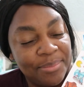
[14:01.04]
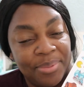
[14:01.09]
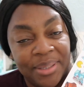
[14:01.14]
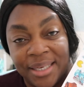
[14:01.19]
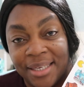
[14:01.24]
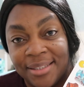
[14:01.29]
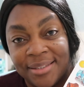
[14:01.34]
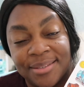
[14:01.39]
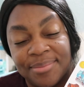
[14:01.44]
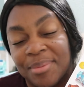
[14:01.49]
to
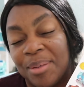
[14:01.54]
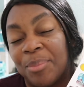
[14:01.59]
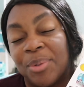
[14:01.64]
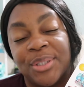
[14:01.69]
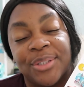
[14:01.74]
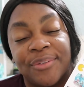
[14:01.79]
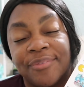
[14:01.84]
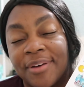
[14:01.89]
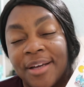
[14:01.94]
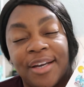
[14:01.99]
paint
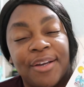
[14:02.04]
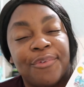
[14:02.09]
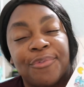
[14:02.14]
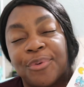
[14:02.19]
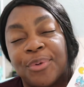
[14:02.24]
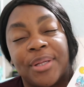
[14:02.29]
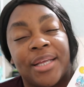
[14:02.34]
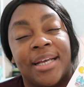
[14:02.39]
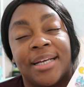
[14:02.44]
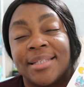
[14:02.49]
memories of
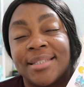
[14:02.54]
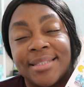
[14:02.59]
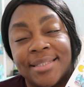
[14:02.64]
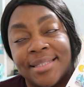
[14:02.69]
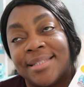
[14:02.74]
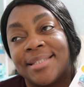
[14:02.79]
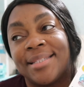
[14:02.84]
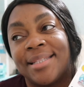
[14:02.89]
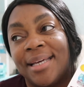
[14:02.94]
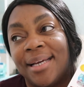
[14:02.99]
California
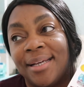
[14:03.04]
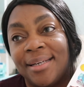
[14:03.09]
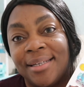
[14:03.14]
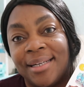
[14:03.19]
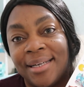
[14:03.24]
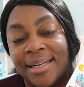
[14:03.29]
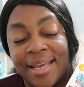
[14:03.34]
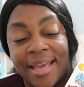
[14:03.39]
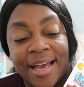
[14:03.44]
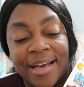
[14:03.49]
since then,
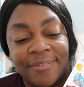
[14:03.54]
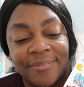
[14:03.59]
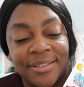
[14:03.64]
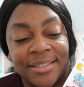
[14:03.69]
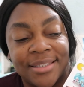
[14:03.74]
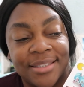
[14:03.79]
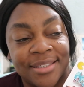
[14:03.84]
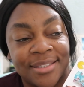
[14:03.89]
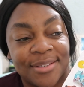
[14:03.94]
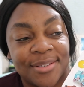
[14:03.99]
and I
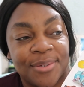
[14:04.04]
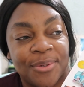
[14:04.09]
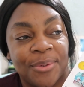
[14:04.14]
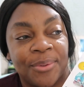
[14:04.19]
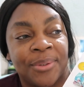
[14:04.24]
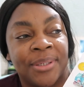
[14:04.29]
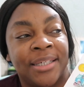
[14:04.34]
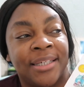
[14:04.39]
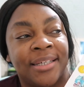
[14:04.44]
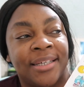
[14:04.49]
haven't.
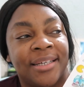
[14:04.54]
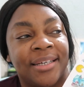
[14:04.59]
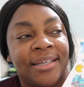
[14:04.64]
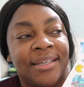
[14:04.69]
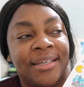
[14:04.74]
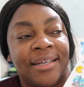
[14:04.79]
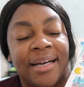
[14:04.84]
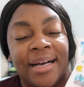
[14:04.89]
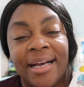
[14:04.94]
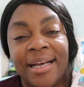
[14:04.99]
So
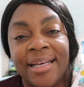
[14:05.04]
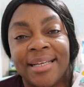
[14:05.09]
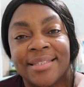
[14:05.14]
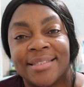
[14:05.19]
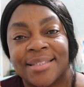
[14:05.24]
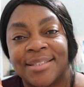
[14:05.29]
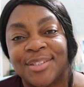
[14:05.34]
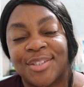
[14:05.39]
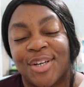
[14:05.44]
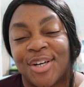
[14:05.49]

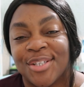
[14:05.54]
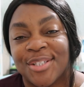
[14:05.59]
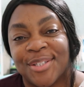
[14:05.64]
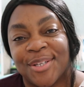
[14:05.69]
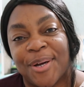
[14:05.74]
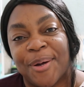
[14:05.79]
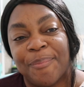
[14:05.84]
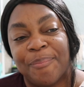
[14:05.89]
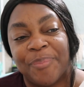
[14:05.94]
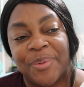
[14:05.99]
it's a
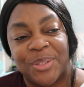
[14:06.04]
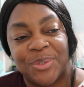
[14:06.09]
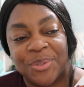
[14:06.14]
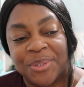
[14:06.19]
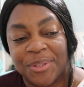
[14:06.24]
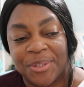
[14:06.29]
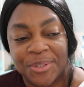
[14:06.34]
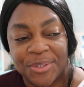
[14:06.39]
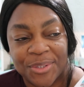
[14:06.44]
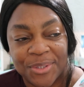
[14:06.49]
toss-up
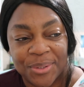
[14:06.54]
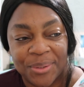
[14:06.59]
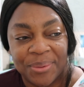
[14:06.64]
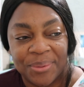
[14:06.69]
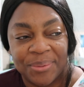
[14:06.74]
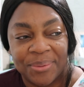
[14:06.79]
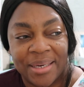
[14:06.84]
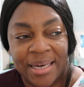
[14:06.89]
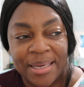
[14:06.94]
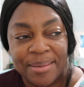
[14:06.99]
between the
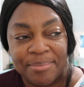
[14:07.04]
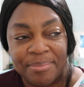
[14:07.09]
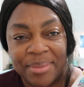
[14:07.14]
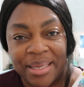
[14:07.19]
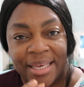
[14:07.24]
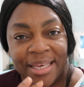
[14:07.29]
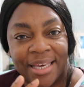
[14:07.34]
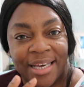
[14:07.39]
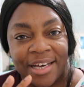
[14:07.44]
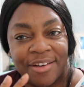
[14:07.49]
two. I
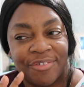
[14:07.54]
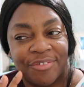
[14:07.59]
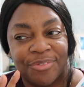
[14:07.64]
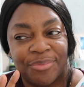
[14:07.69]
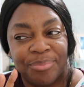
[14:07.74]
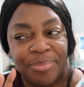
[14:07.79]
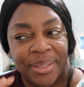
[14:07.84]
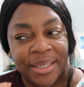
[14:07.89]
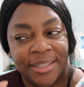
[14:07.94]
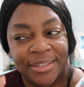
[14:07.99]
may have
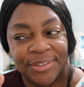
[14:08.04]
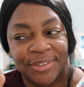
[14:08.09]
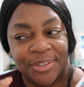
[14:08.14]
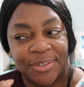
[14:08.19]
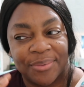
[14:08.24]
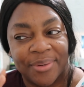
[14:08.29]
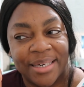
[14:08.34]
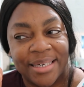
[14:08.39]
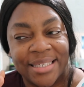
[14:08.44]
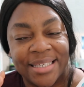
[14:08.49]
picked
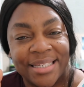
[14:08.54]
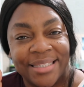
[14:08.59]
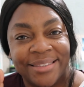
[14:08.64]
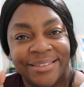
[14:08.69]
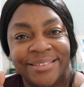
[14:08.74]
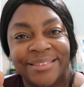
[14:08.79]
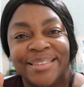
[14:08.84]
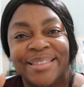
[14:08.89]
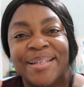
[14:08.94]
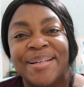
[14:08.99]
already,
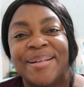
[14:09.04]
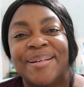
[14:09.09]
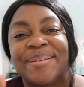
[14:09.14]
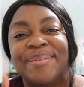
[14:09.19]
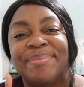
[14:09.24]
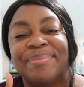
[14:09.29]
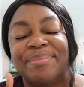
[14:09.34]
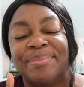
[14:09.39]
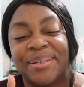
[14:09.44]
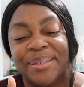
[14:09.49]

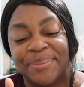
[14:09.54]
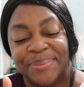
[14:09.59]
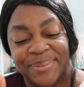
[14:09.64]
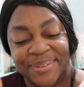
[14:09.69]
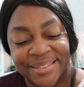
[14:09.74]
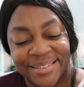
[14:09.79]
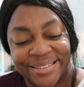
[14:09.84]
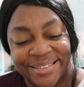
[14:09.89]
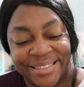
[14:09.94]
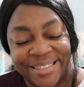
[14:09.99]
but
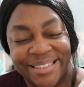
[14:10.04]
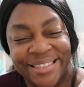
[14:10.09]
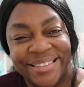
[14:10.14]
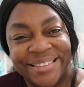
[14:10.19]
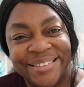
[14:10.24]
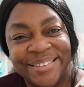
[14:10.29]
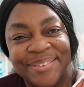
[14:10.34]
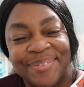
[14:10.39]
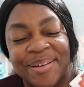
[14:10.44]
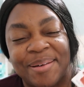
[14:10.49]
we'll see
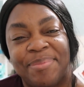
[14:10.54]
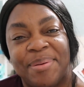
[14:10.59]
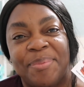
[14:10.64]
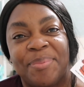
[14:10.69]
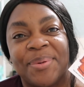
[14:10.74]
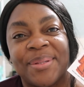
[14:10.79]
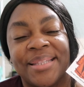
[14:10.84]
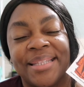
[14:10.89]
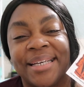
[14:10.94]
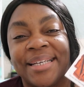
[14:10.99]
what
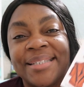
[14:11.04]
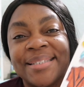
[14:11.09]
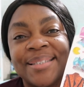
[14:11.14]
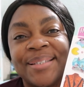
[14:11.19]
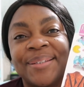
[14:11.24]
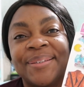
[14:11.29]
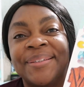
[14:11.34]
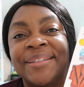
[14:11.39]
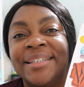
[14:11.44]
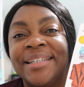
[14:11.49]
people think.
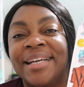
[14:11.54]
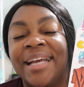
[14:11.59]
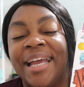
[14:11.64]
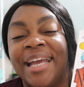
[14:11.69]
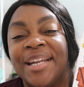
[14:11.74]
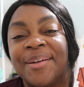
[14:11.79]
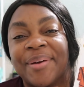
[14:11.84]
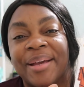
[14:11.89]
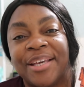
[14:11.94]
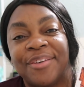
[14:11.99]
So
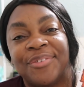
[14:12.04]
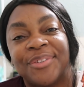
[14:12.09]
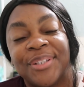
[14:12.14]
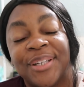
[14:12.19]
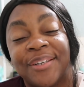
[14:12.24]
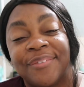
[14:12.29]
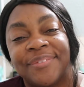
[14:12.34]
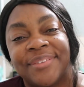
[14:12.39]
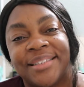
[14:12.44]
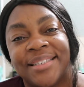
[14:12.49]
anyway, if you
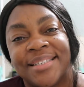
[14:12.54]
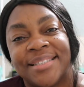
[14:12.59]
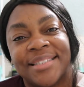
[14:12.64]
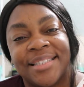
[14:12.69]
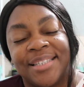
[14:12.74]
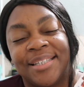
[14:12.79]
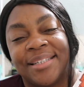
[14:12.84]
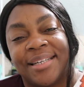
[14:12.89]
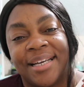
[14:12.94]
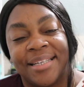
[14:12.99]
love this
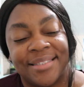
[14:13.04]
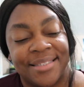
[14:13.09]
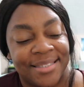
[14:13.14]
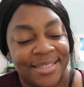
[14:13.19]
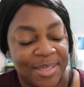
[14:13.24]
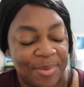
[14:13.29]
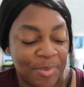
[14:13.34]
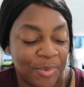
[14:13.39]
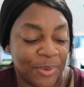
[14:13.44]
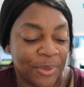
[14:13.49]
and you'd like to
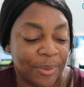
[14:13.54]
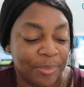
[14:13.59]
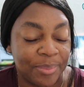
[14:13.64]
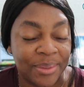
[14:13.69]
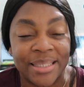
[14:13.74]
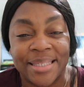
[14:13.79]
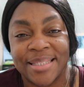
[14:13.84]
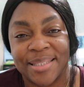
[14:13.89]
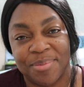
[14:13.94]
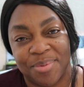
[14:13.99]
see more,
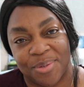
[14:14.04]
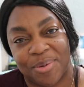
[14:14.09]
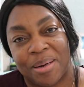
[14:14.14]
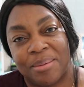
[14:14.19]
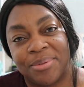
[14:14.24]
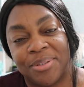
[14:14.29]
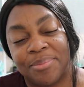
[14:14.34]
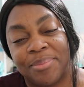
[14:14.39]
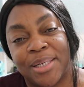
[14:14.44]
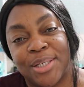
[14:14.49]
please
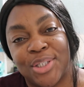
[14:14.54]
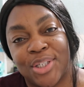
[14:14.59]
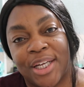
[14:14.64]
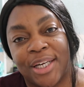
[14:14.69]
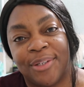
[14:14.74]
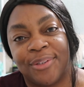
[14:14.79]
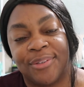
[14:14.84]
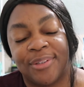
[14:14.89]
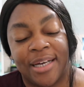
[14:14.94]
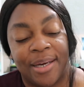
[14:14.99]
subscribe to my
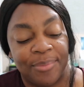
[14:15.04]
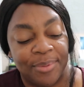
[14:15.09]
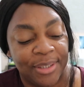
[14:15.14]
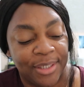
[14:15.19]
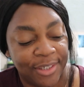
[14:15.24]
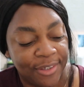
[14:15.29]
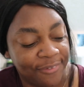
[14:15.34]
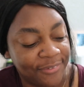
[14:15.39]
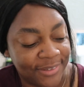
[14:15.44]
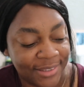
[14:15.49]
channel. I would
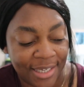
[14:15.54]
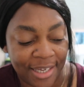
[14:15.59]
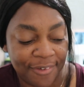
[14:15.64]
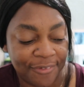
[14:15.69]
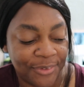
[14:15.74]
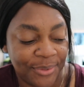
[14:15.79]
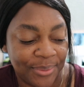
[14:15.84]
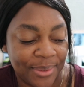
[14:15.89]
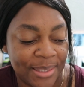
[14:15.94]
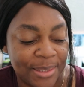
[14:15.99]
love to
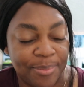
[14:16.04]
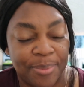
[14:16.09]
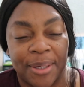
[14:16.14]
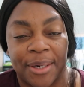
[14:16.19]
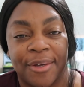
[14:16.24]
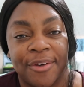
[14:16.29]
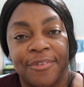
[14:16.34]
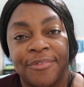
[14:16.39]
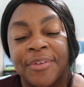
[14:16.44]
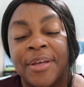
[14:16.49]
have you as
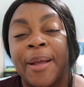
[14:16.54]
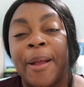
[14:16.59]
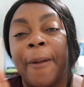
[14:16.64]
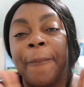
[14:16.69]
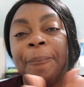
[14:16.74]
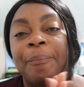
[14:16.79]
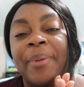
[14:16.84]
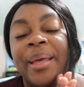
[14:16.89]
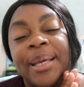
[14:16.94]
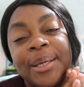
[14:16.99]
part of
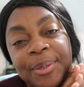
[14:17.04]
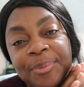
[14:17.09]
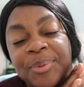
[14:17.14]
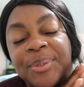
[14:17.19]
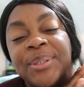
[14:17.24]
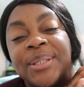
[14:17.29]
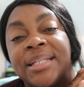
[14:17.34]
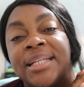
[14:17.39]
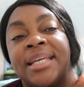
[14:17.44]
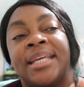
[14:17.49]
my
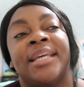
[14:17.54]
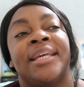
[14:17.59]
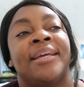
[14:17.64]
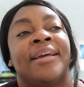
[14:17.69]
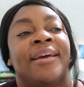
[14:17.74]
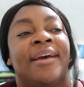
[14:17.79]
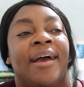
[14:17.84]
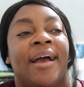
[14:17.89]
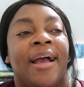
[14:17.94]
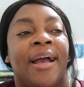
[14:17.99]

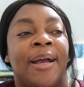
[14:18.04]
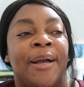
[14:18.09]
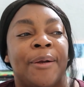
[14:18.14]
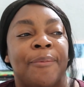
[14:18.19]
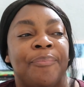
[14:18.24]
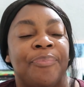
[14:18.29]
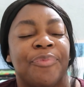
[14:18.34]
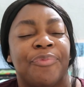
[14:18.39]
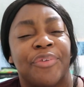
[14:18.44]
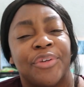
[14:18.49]
community.
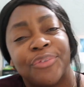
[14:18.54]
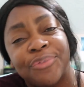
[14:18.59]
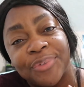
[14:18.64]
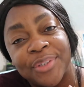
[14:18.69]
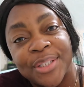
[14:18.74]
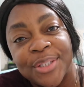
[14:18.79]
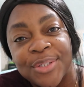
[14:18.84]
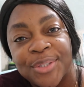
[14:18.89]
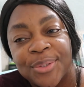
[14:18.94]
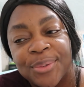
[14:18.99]
Feel
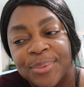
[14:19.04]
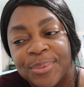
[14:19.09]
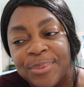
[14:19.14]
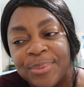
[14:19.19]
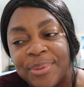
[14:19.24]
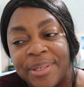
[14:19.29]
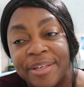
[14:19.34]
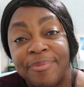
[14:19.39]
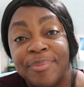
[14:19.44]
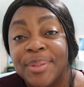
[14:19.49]
free
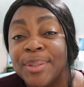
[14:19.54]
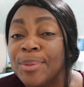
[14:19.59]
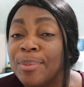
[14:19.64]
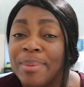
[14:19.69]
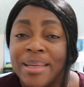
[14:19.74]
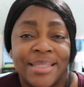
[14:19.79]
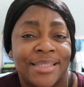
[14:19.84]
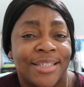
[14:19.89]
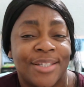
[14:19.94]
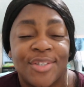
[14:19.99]
to leave me a
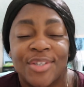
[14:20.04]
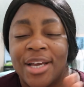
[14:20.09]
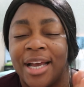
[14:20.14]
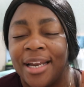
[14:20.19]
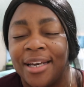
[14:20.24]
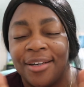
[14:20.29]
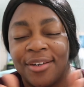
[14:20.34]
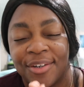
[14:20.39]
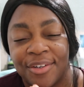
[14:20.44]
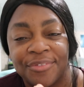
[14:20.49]
message.
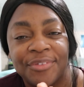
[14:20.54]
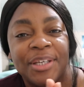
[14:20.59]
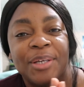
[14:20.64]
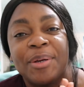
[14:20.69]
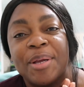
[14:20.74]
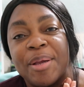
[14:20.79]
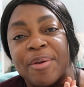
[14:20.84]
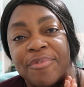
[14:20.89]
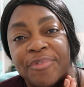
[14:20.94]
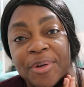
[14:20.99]
I love
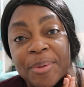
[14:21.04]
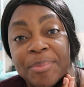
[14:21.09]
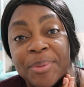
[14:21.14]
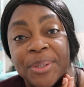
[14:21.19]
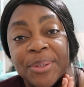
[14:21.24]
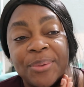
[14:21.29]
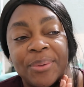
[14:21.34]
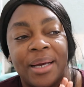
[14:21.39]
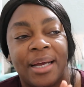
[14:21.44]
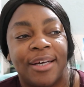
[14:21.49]
hearing from
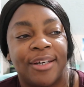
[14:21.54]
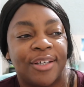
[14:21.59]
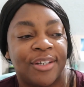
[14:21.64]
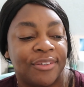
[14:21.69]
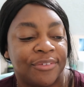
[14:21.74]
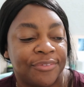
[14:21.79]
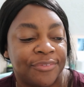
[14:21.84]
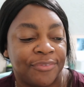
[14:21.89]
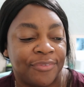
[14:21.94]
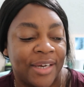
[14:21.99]
you. I
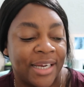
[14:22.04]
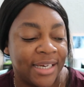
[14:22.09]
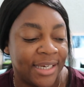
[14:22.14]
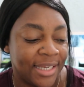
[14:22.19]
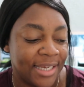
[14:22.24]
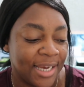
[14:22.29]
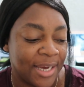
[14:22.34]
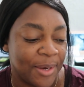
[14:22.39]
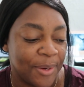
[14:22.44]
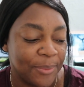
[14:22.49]
love
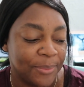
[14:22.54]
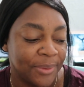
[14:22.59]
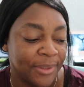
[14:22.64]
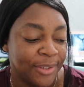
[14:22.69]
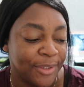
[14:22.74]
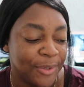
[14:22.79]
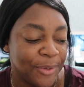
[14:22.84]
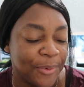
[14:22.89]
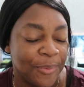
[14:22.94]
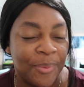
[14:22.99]
finding out
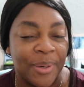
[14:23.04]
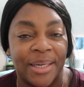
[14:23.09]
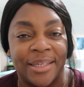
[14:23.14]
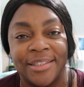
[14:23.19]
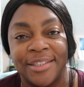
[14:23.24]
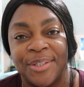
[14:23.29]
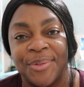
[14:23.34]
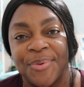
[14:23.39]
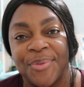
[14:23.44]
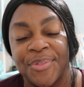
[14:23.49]

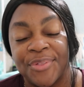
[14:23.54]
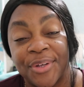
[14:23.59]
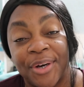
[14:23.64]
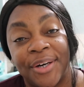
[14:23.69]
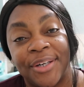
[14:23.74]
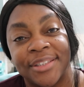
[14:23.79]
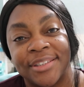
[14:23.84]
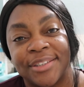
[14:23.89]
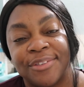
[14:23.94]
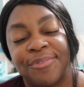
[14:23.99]
what you
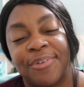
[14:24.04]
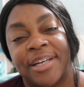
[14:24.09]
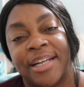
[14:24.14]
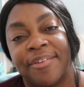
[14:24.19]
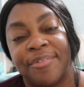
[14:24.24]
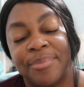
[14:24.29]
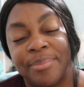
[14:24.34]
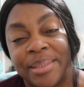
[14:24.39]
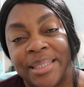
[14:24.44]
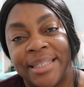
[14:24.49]
thought of what
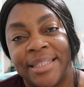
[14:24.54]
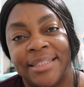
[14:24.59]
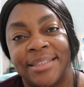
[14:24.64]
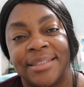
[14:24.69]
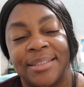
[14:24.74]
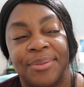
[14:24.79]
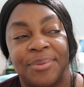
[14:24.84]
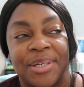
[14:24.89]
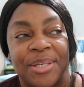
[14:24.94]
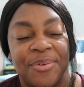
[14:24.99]
I've
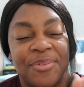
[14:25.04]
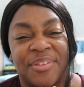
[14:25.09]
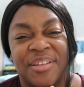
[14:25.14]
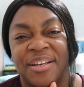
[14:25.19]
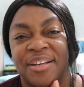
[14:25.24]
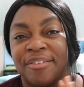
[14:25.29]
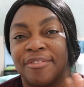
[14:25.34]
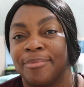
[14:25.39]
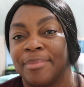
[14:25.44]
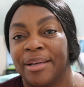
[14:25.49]
made, what you
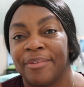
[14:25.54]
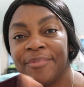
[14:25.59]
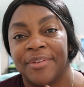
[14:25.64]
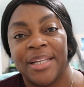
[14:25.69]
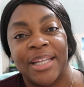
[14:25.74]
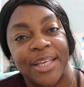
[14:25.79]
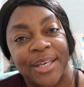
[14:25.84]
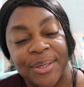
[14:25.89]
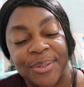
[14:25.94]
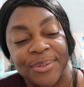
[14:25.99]
think of my
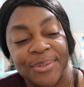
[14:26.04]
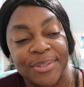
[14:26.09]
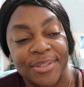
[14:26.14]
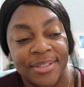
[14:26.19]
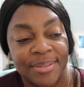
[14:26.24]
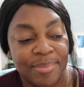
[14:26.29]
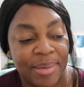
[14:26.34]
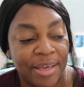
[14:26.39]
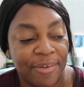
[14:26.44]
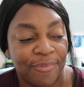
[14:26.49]

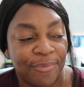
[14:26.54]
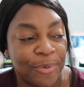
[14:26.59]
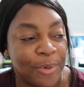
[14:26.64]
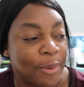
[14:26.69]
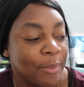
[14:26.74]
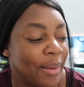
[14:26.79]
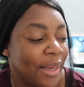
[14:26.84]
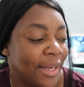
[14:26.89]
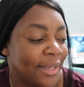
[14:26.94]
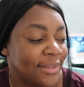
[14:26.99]
videos, my
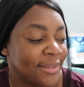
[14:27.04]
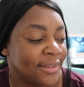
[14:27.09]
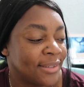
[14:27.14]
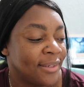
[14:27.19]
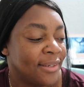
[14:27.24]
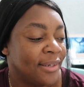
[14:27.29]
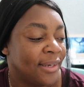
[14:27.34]
format,